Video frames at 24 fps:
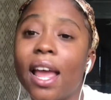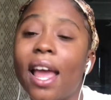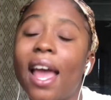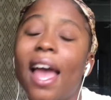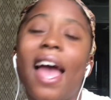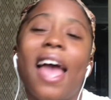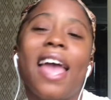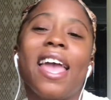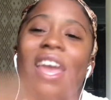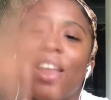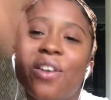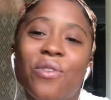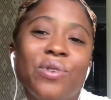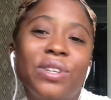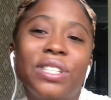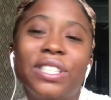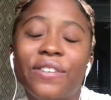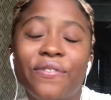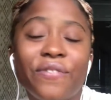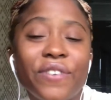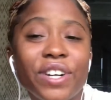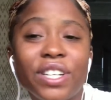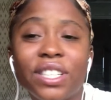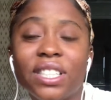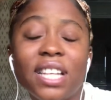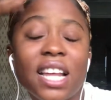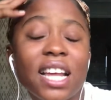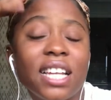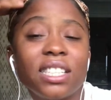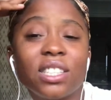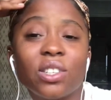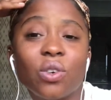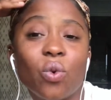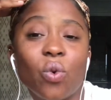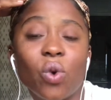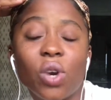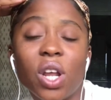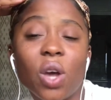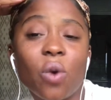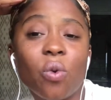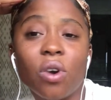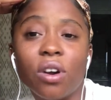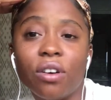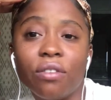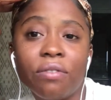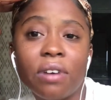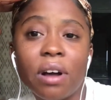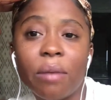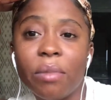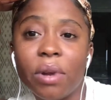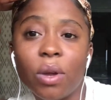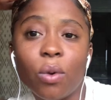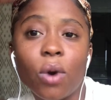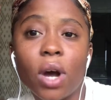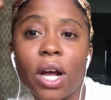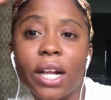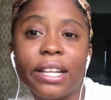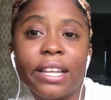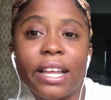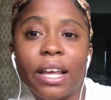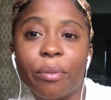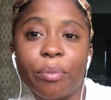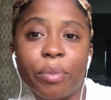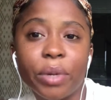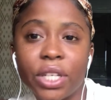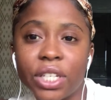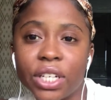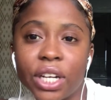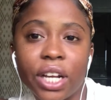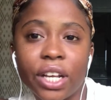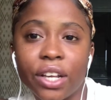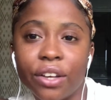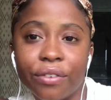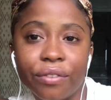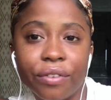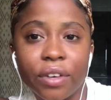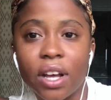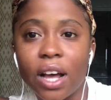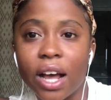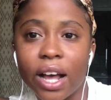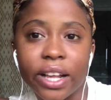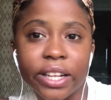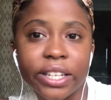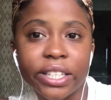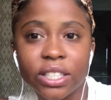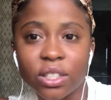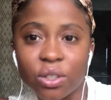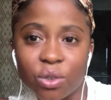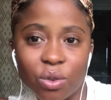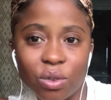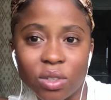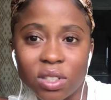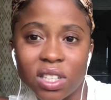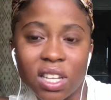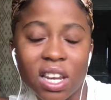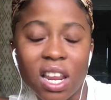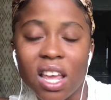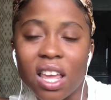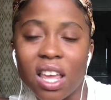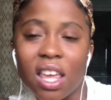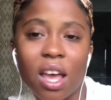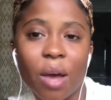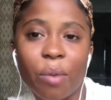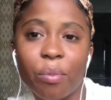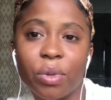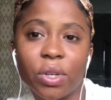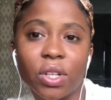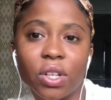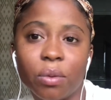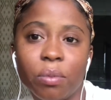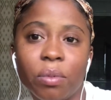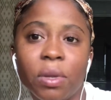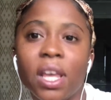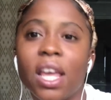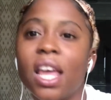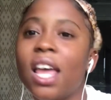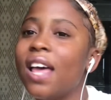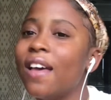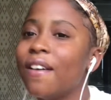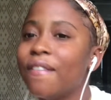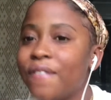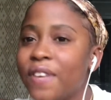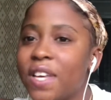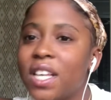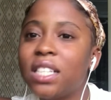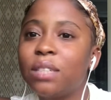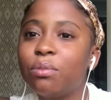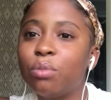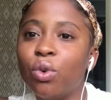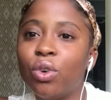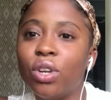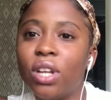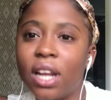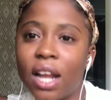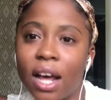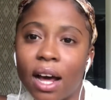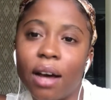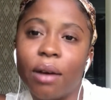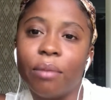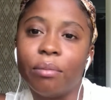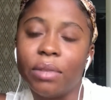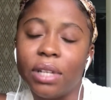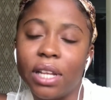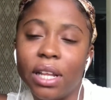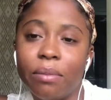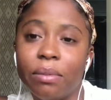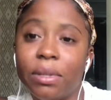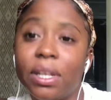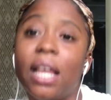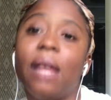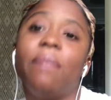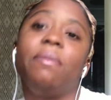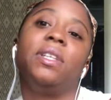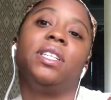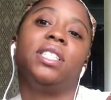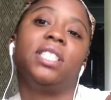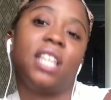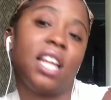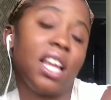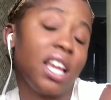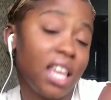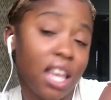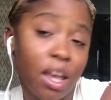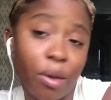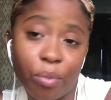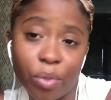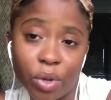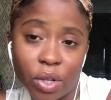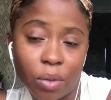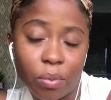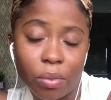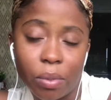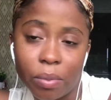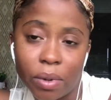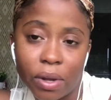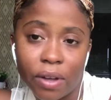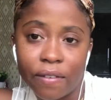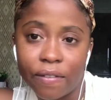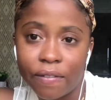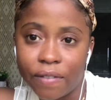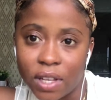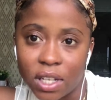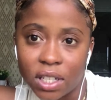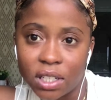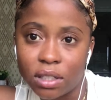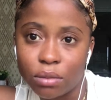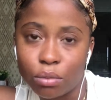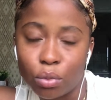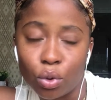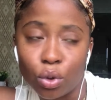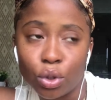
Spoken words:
And so first day of school, your whole family want to take picture of your figure at school so they can put up a Facebook did that happen then time, so they can put up on Facebook.